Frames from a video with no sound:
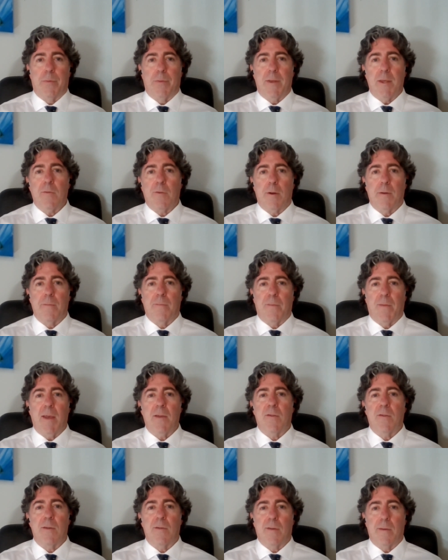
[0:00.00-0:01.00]
These are
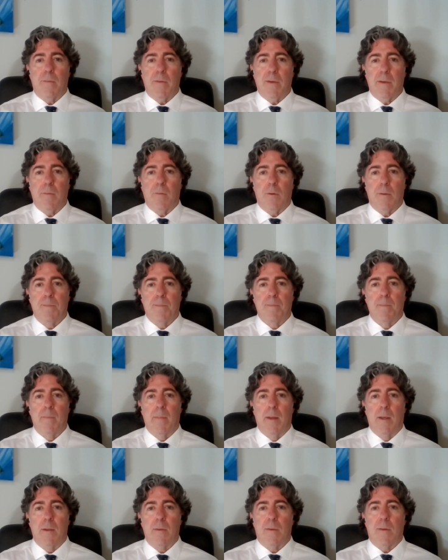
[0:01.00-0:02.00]
faces of evil.
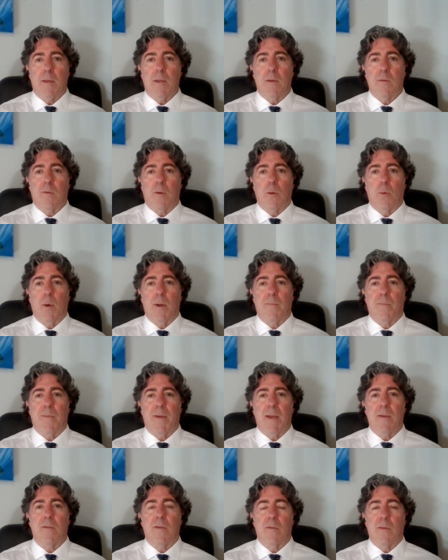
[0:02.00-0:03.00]
These are what
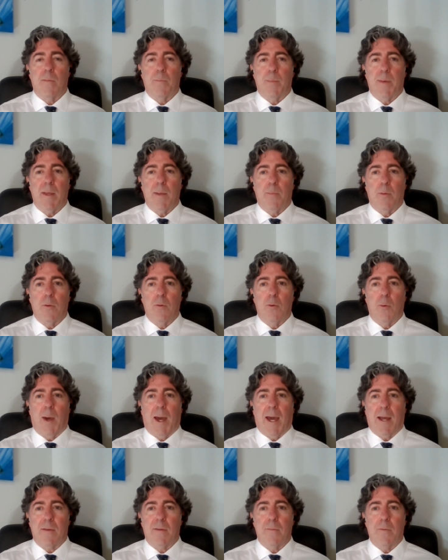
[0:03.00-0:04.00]
faces of people who
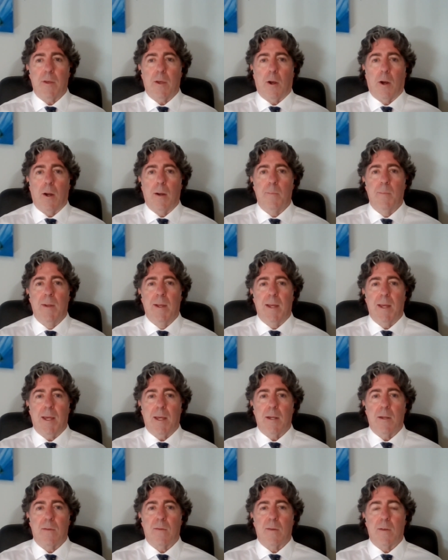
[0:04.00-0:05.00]
actively harm
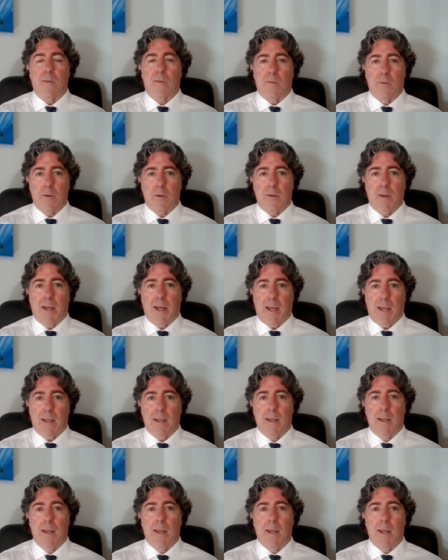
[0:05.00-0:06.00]
innocents look like.
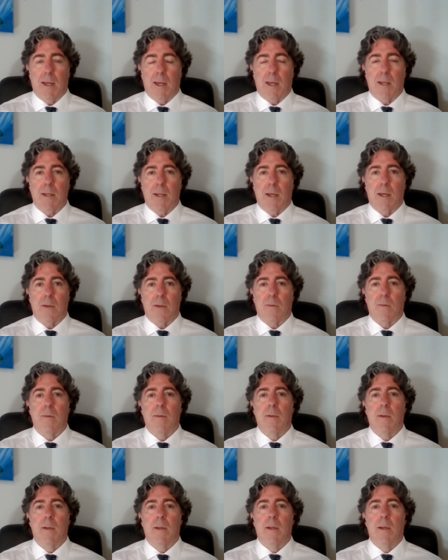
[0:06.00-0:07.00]
And yes,
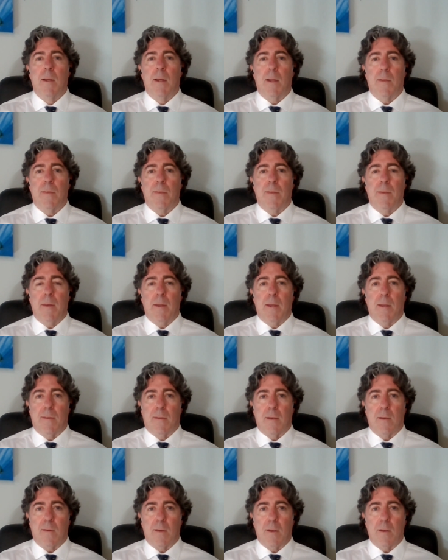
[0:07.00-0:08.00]
in
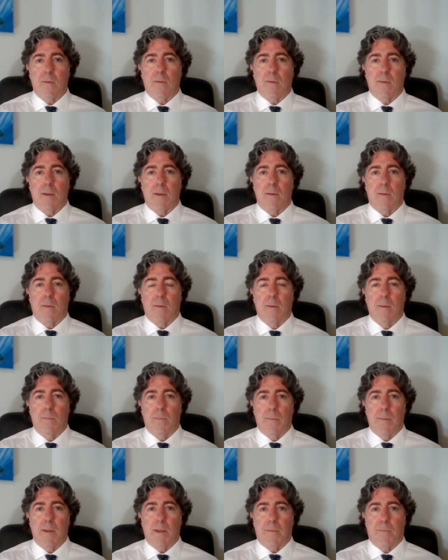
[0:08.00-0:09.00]
this instance,
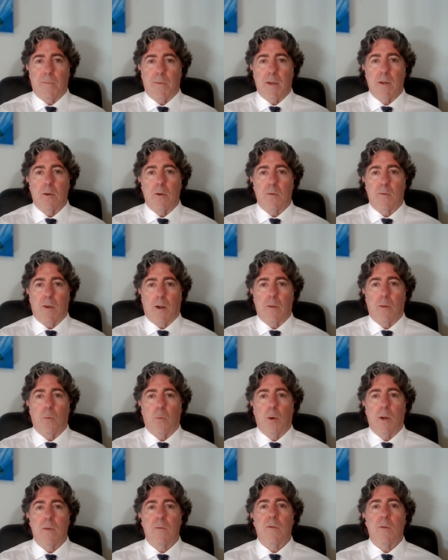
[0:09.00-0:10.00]
the offenders are the
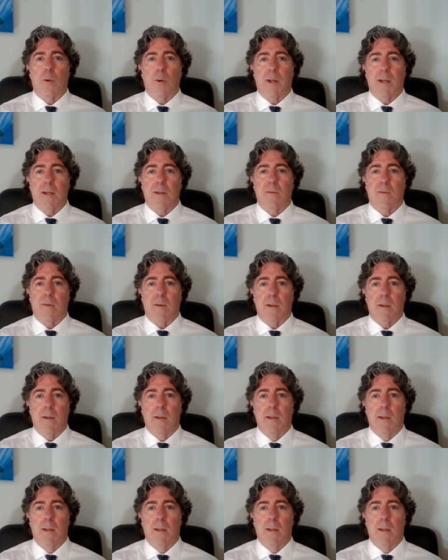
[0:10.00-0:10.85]
ones who are innocent.